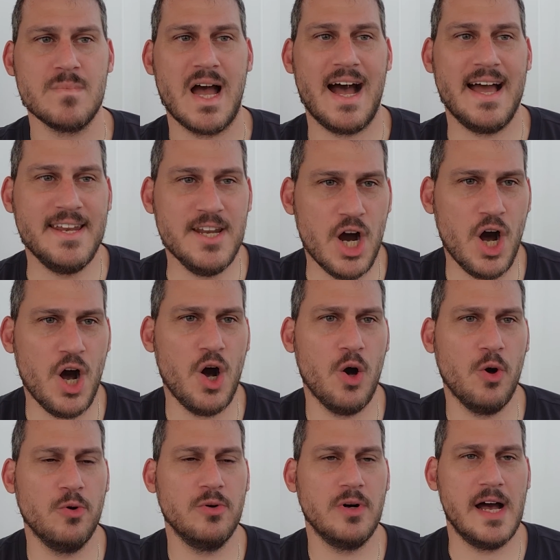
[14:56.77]
I
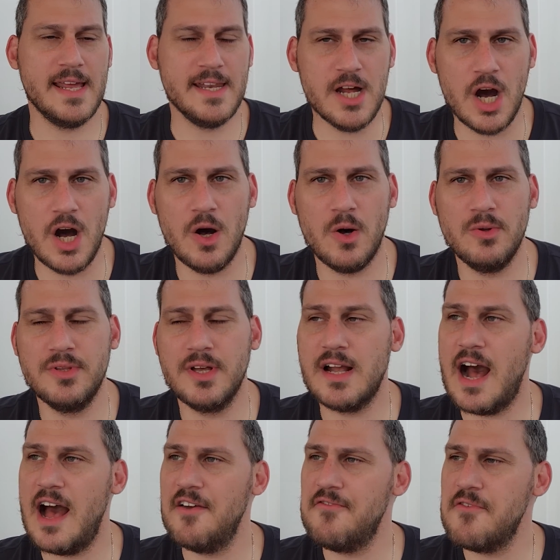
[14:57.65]
know. The
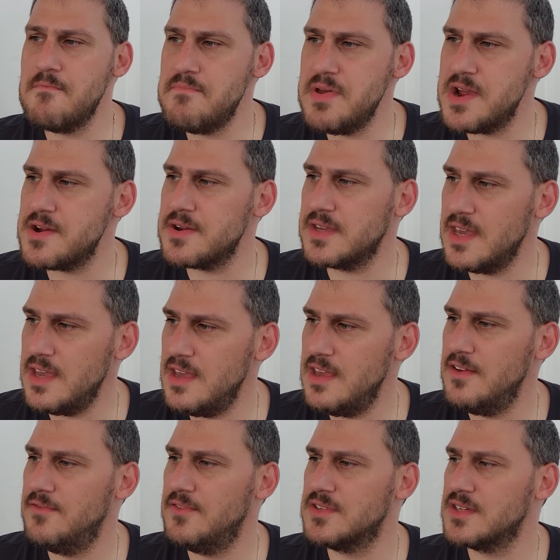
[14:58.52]
guy from Bear
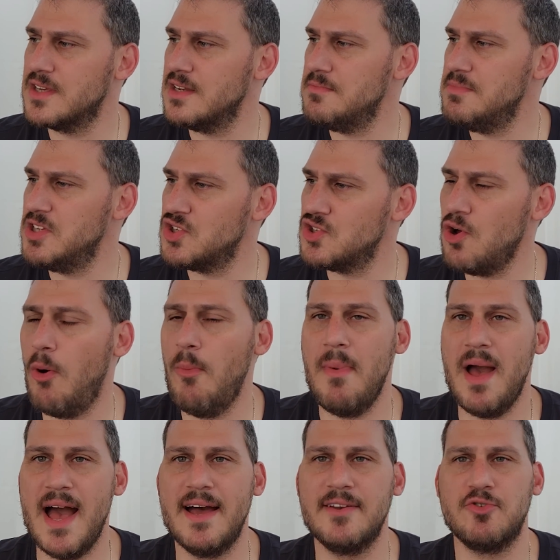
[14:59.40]
Cave is going to be so
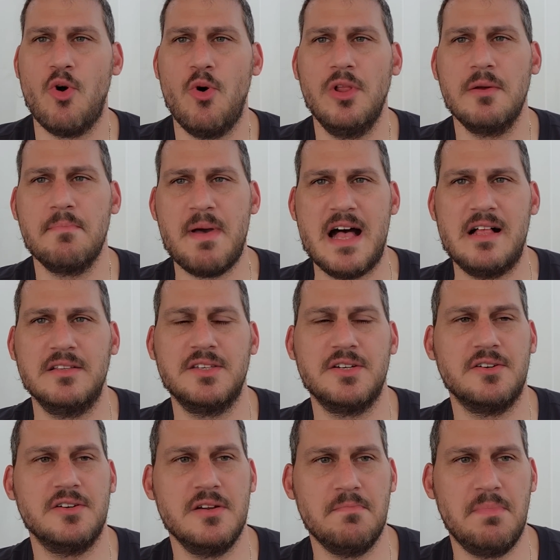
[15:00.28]
mad calling
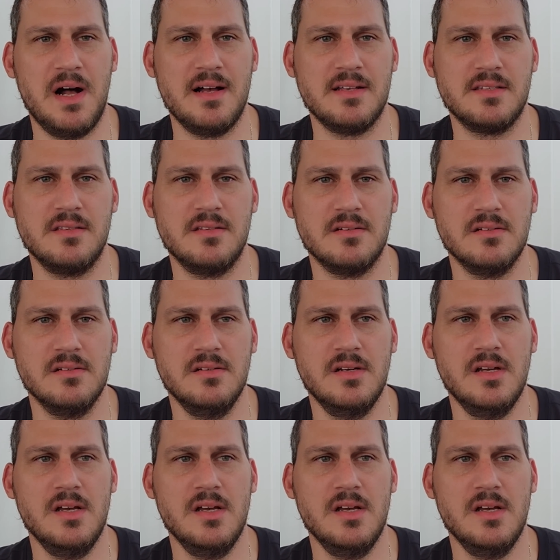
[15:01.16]
Palantir an imposter.